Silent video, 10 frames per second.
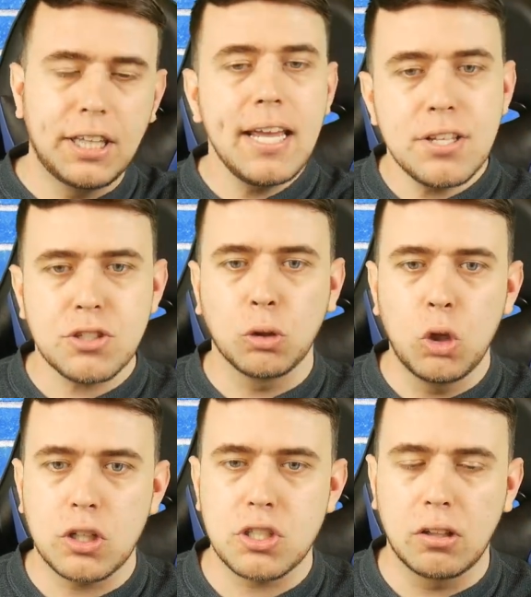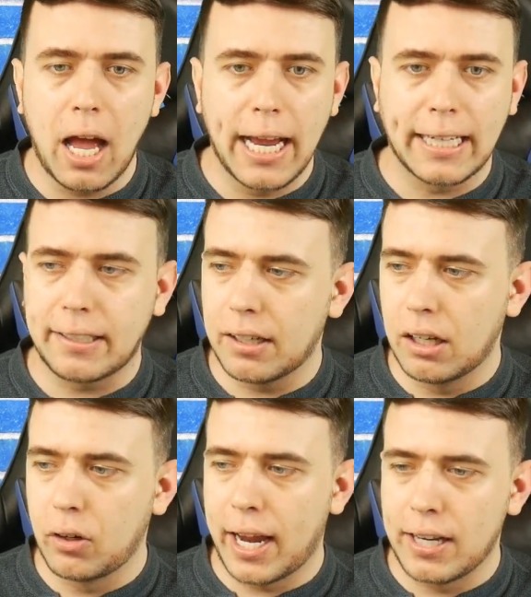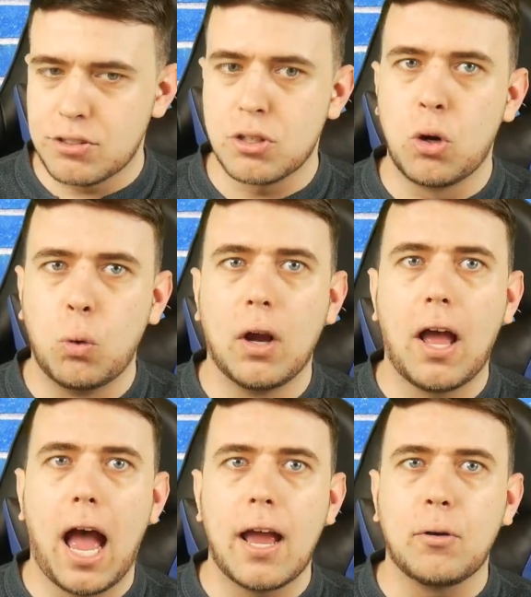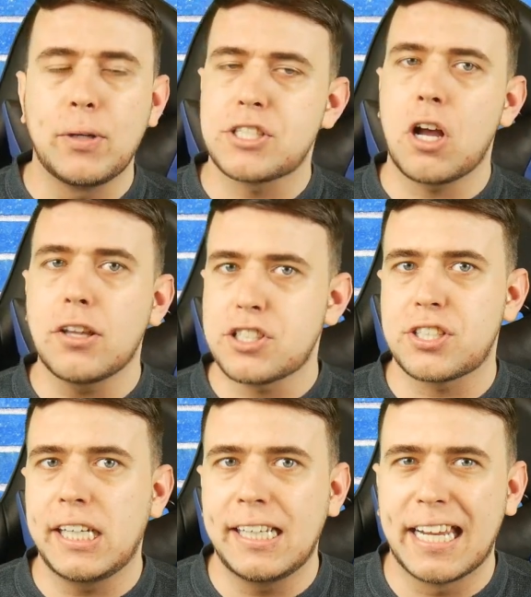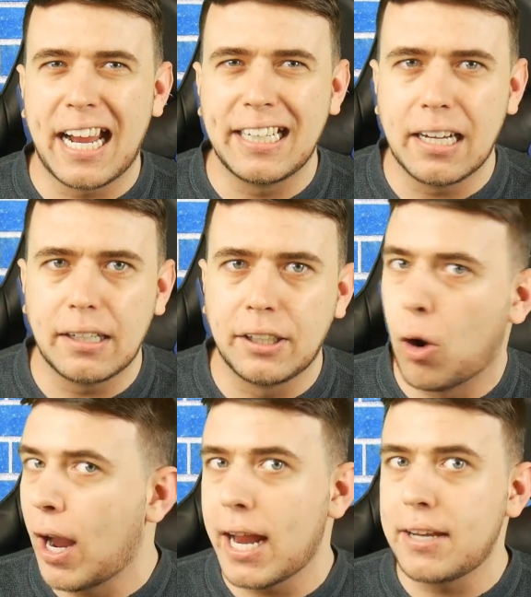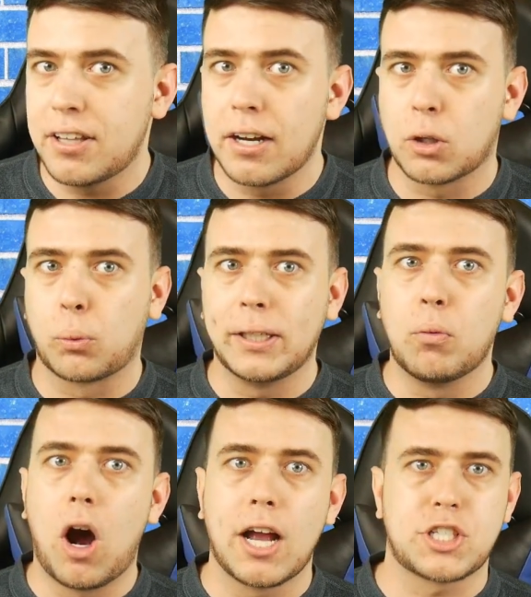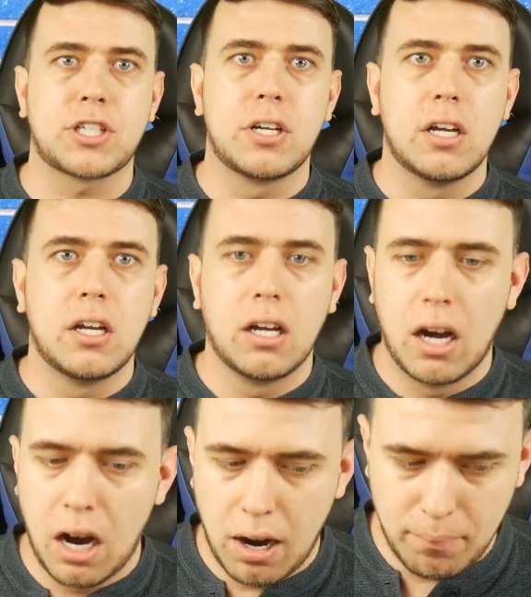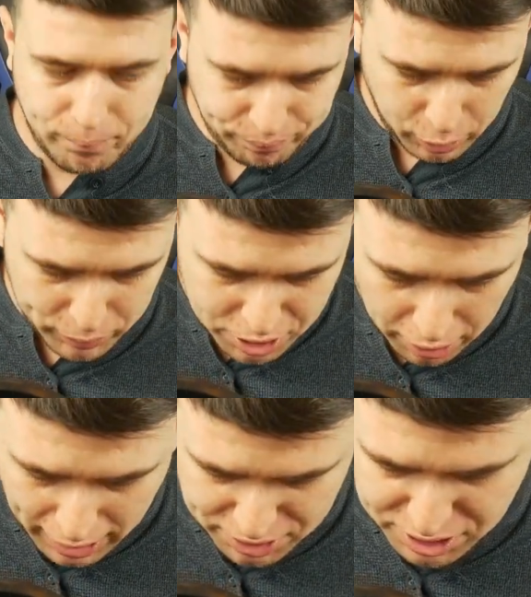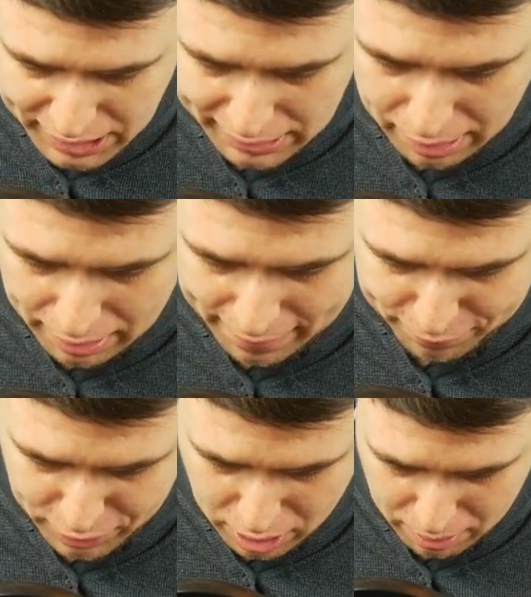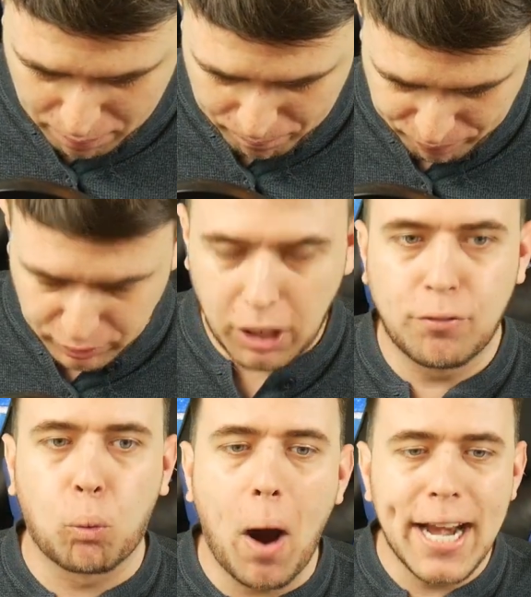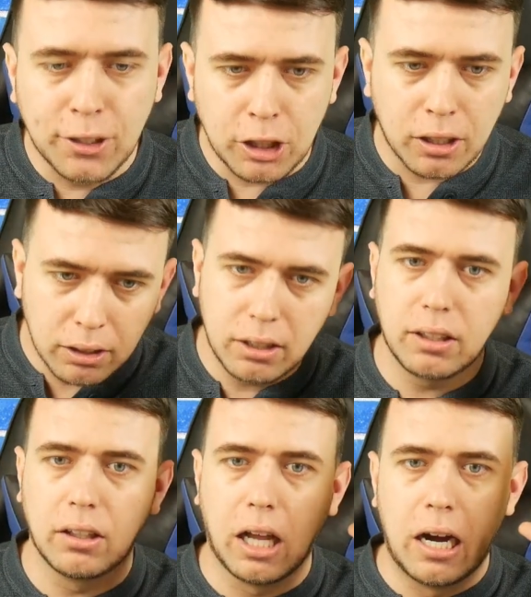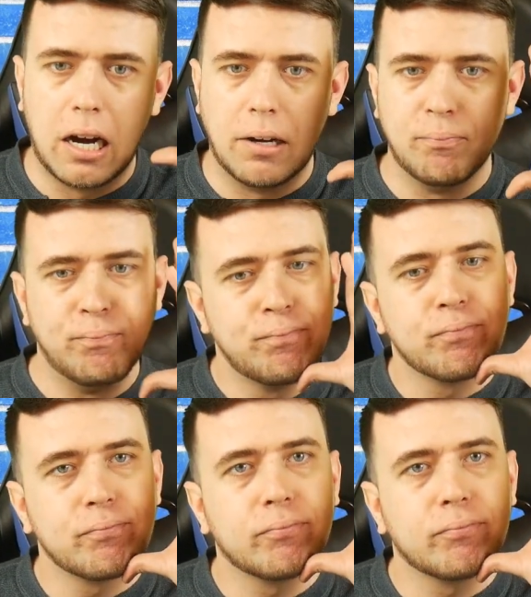this looks like okay, so I, we saw the scene and I you know, I had done a rewatch. Um we saw that scene of um of Reiner um